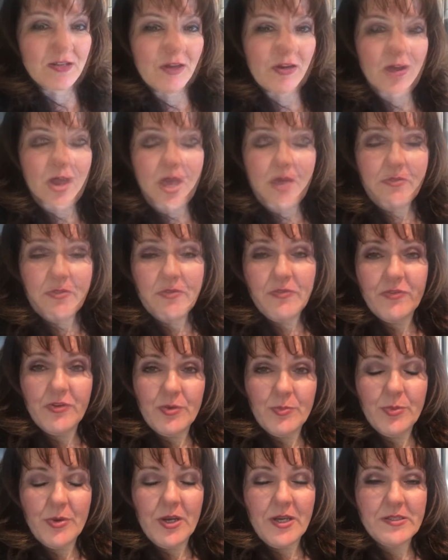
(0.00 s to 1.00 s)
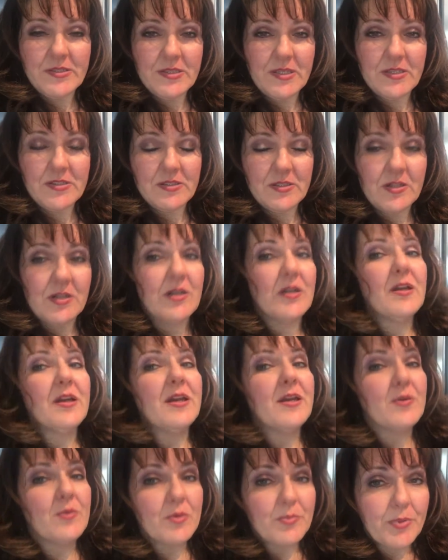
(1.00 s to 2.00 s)
So if you have a food processor,
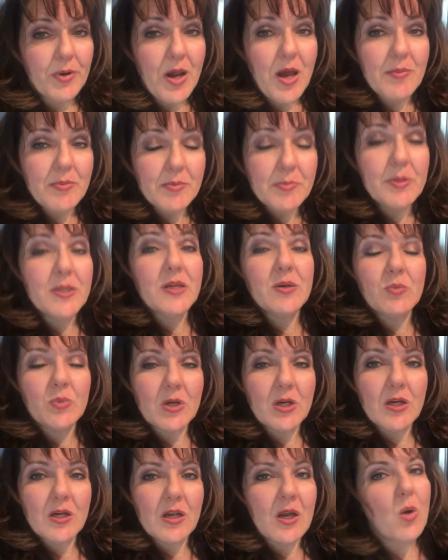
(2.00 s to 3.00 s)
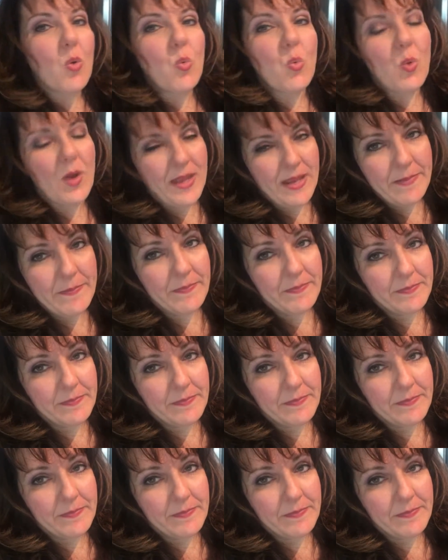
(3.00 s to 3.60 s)
it will probably work way